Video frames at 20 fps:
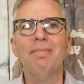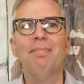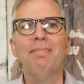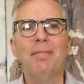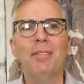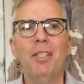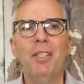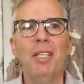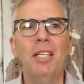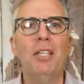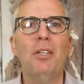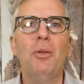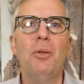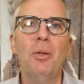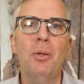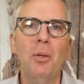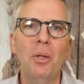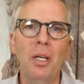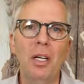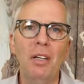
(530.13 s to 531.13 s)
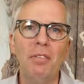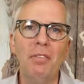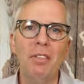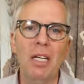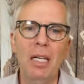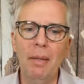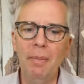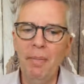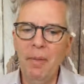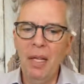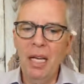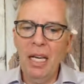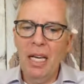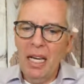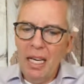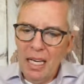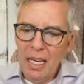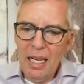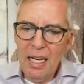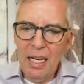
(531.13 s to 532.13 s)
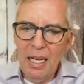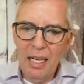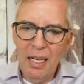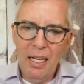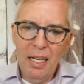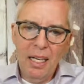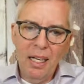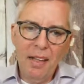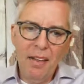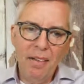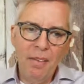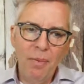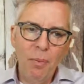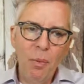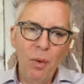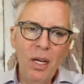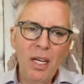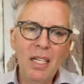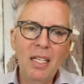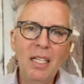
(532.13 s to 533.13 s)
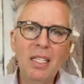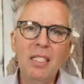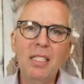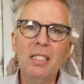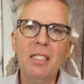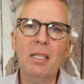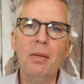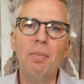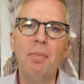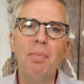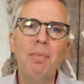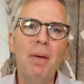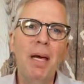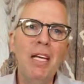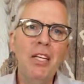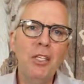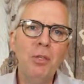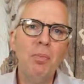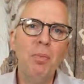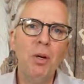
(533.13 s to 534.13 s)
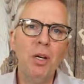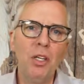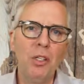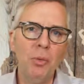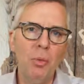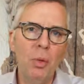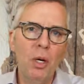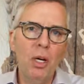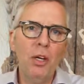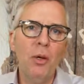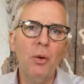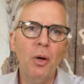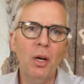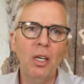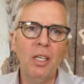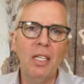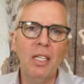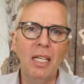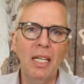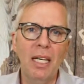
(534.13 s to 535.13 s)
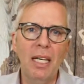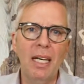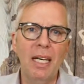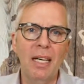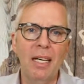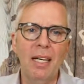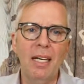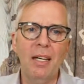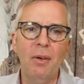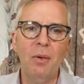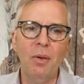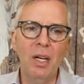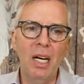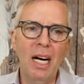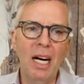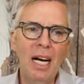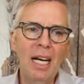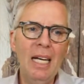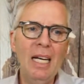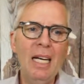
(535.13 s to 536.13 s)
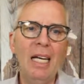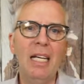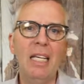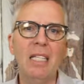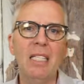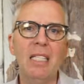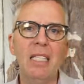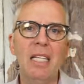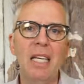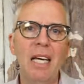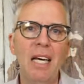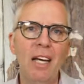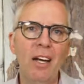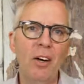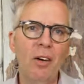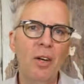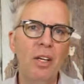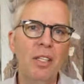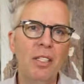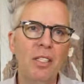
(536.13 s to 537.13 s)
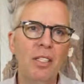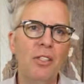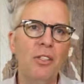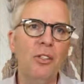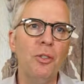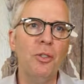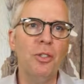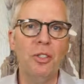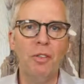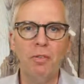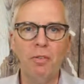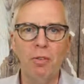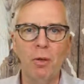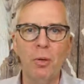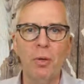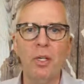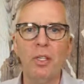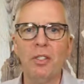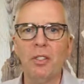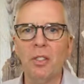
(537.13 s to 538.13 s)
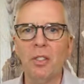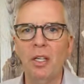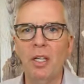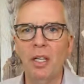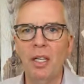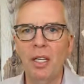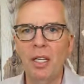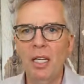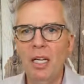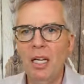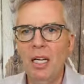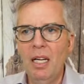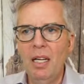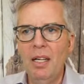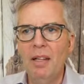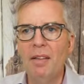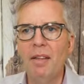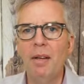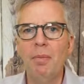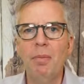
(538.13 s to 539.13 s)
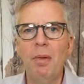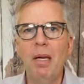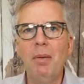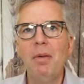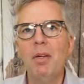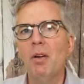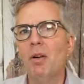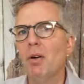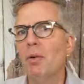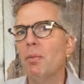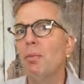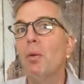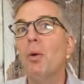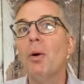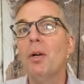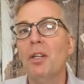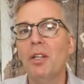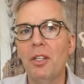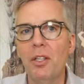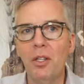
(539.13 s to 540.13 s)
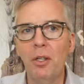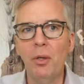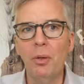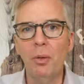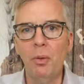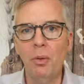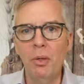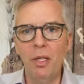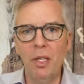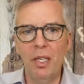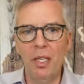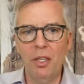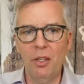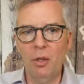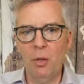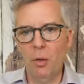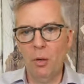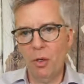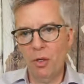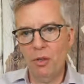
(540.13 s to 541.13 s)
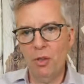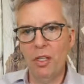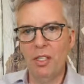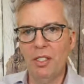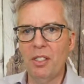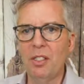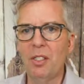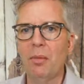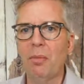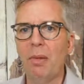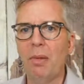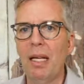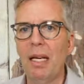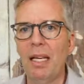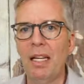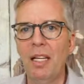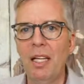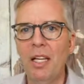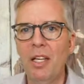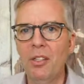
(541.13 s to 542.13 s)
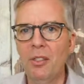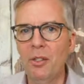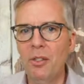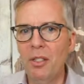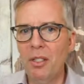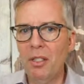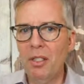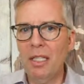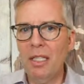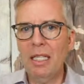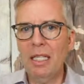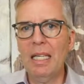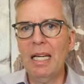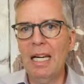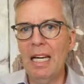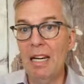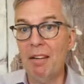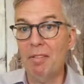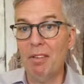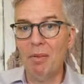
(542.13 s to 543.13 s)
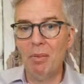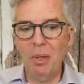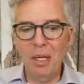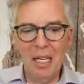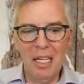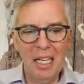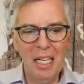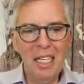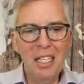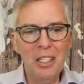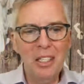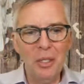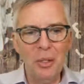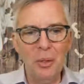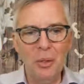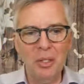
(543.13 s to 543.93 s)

going to take you a whole lot of time. And what it does is it benchmarks where you are today and highlights the areas that you should focus on that maybe are important to you in your transition plan. So it's a good thing to have. And what I'd like to do